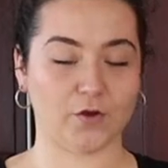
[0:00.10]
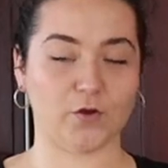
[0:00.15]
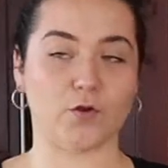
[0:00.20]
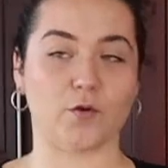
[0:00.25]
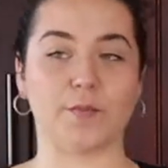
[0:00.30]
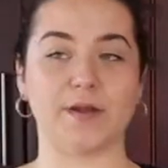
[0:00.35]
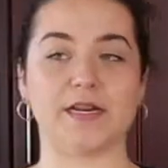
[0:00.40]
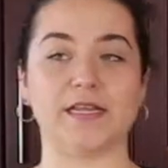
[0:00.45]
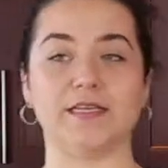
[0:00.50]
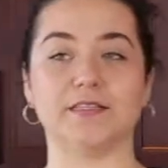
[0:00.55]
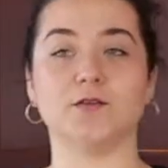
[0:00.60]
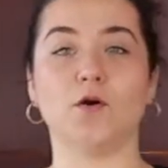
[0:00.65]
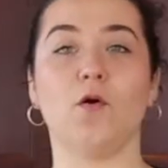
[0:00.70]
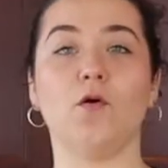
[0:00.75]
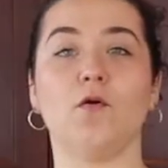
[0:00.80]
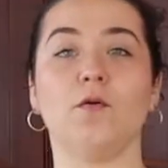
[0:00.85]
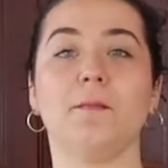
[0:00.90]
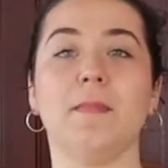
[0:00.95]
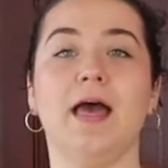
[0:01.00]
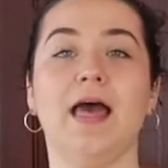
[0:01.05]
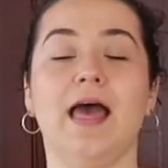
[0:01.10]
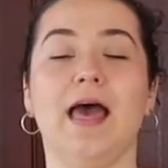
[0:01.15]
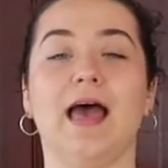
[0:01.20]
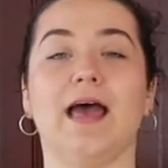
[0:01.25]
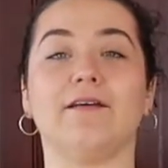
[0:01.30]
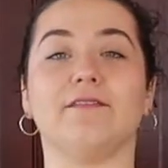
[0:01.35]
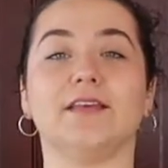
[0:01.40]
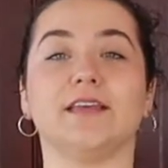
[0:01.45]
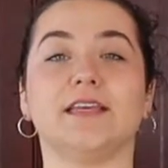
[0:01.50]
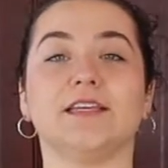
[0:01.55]
Nobody is home.
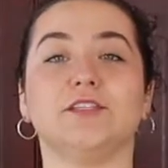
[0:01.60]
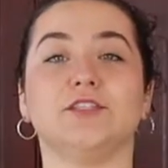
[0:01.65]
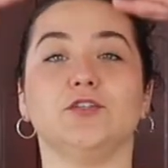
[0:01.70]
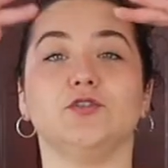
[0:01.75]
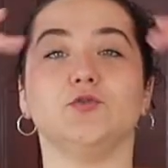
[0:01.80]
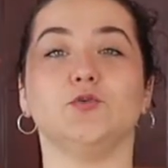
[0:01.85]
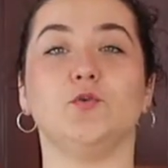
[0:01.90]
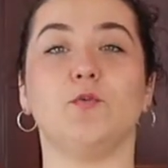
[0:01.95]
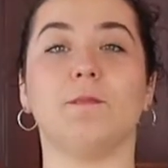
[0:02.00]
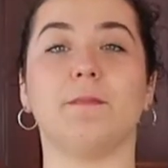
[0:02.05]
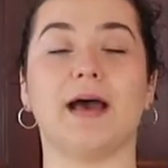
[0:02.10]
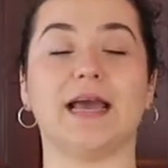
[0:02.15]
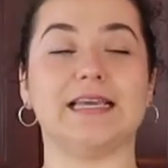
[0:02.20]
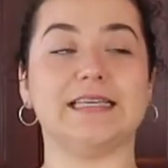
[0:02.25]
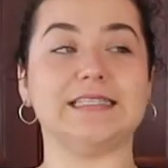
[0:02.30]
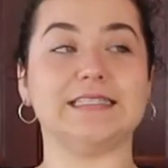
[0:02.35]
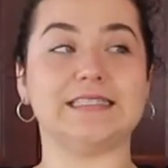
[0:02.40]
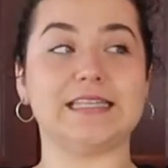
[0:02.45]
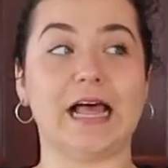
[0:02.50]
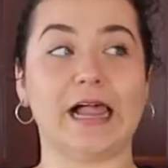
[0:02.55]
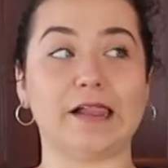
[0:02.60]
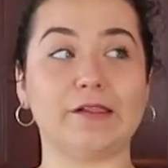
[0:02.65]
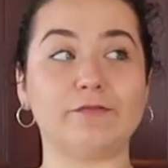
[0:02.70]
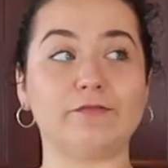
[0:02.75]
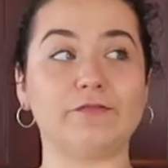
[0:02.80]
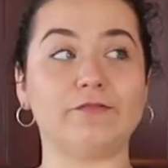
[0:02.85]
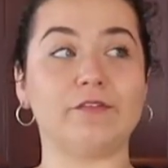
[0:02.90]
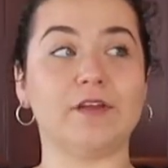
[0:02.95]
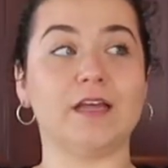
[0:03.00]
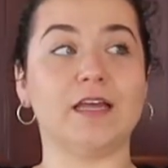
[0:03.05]
I have the kitchen to
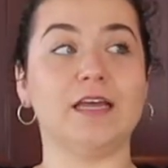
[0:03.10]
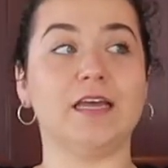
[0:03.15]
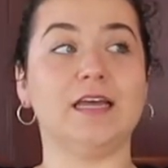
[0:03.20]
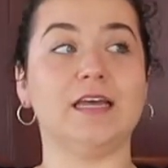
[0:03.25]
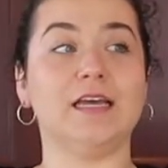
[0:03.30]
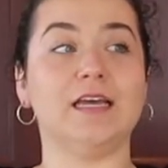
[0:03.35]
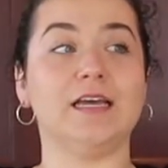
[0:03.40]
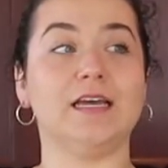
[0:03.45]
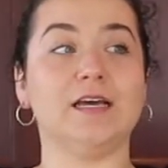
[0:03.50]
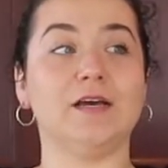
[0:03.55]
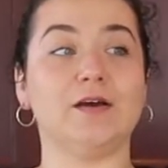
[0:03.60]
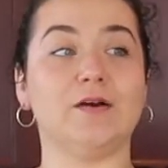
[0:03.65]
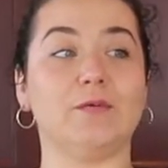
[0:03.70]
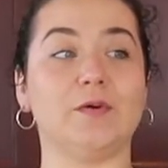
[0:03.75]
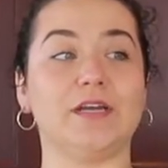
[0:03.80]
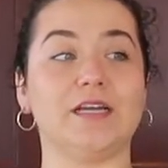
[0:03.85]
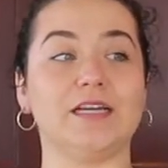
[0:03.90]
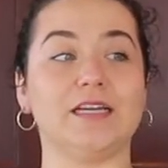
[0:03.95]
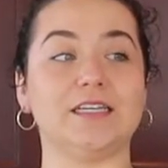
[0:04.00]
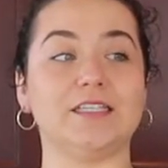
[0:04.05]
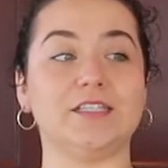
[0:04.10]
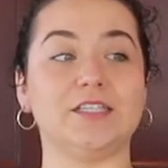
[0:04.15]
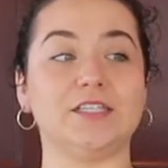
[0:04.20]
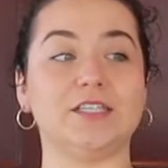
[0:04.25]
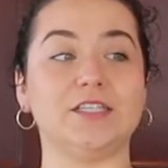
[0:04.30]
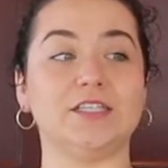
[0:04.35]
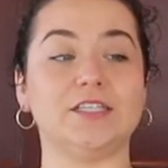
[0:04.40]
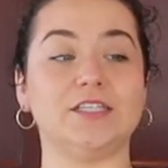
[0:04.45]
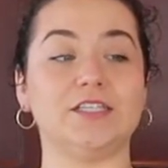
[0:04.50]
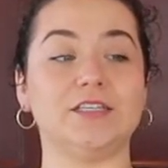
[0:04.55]
myself,
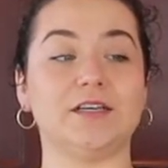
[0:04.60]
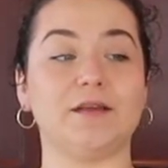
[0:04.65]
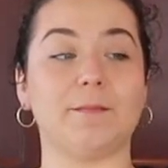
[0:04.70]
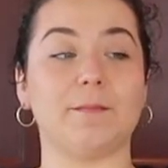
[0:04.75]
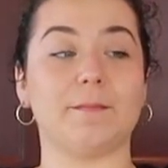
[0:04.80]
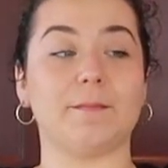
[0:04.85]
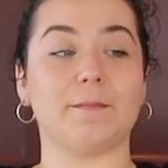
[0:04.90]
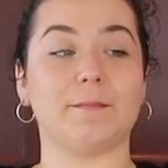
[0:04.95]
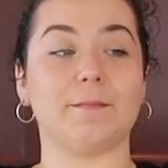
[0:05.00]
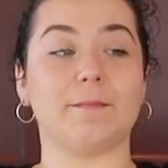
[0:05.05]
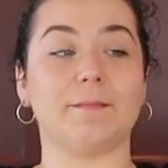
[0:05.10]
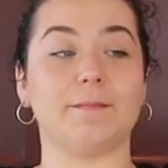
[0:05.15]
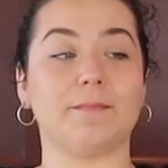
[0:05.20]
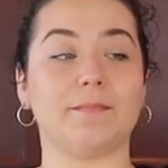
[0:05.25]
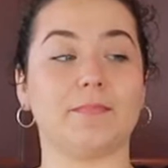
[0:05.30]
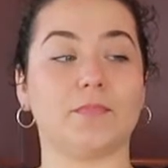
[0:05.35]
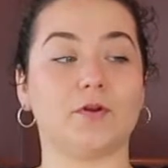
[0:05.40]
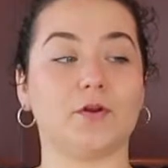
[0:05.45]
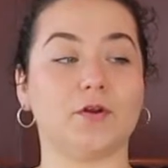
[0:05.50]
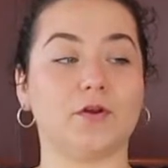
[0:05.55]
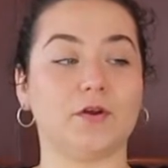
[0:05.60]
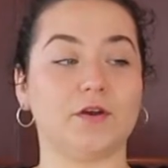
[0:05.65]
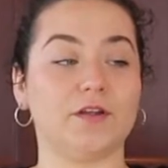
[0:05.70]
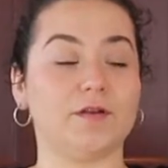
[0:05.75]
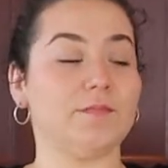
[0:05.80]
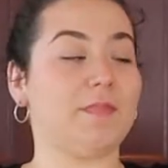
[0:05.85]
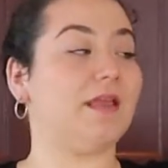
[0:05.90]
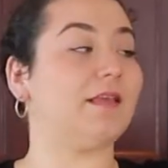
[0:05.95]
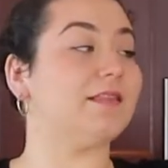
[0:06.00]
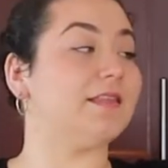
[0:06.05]
which
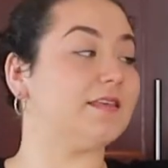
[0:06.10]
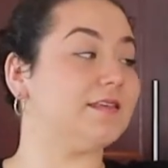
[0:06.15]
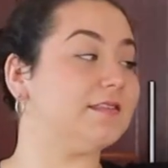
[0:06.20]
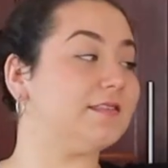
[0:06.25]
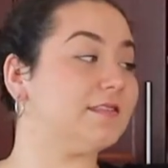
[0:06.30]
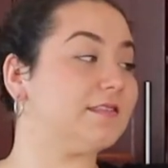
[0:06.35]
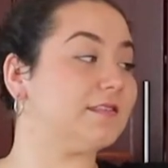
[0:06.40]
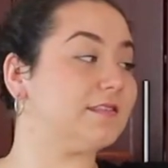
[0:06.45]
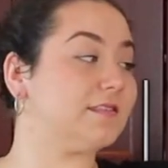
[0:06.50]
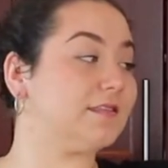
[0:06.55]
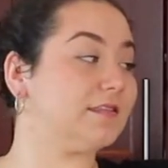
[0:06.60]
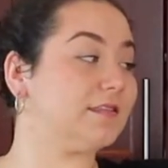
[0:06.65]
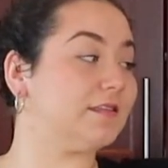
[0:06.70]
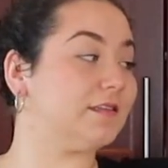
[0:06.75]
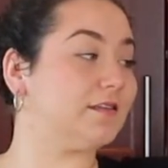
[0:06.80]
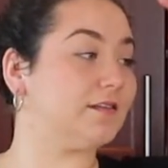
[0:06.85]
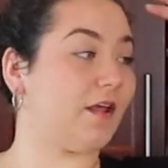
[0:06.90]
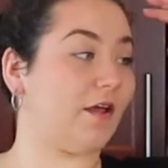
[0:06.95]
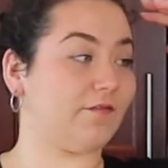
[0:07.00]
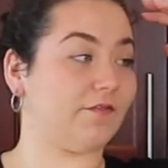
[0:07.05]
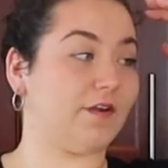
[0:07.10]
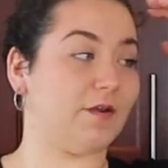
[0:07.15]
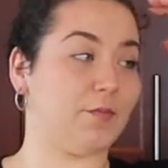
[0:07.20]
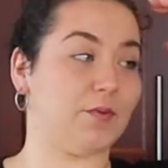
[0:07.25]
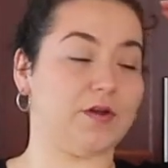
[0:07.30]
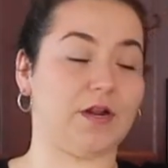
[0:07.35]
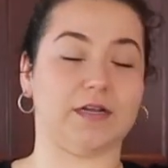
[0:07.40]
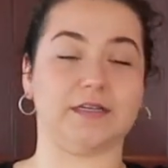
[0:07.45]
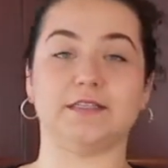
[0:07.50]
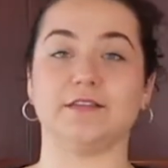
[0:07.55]
could make this not very
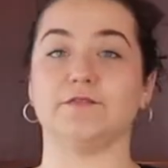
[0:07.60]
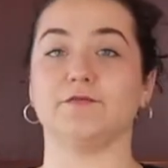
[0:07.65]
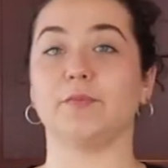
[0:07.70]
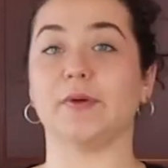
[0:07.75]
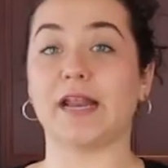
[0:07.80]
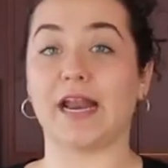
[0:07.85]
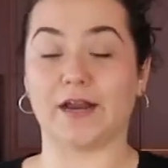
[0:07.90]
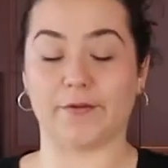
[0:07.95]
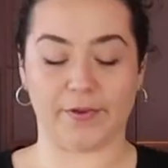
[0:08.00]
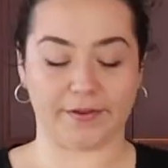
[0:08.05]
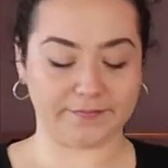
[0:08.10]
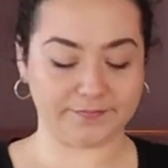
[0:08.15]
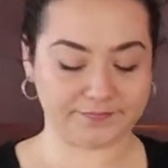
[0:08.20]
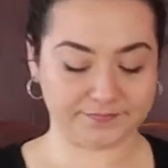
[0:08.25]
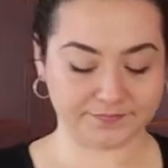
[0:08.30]
productive. But anyway.